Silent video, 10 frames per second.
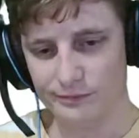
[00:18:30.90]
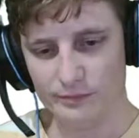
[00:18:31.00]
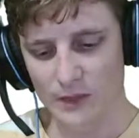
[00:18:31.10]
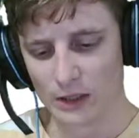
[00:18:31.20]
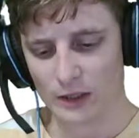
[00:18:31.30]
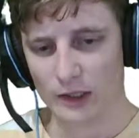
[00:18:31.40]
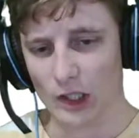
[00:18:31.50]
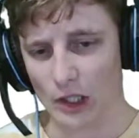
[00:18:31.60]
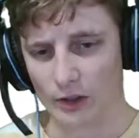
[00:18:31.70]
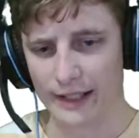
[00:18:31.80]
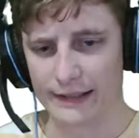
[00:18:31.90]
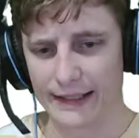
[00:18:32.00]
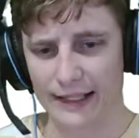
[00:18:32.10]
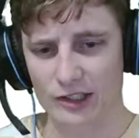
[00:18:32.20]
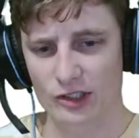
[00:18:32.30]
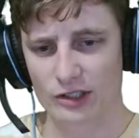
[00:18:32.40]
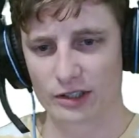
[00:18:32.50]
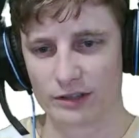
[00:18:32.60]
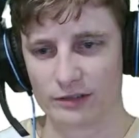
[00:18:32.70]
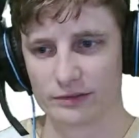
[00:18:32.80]
me. All right, next.
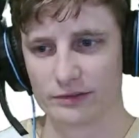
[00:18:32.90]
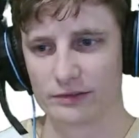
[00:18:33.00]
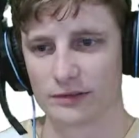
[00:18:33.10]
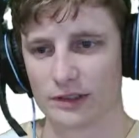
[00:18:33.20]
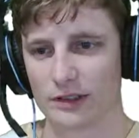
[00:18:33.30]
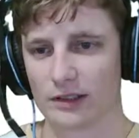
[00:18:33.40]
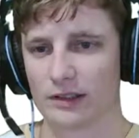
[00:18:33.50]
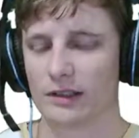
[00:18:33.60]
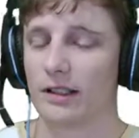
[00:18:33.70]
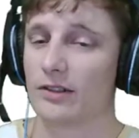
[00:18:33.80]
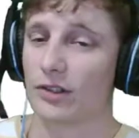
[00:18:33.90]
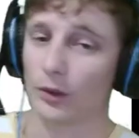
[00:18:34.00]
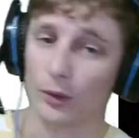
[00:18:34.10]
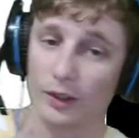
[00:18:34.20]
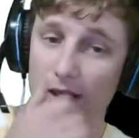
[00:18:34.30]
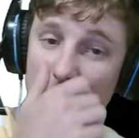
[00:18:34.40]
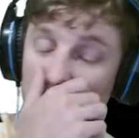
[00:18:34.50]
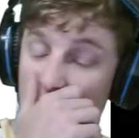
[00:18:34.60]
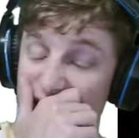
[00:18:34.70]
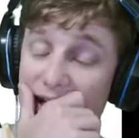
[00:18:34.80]
So, okay,
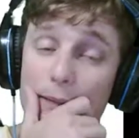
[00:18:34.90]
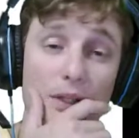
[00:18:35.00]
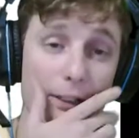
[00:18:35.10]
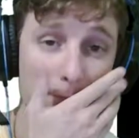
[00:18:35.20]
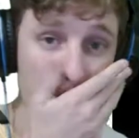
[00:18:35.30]
here's the timeline.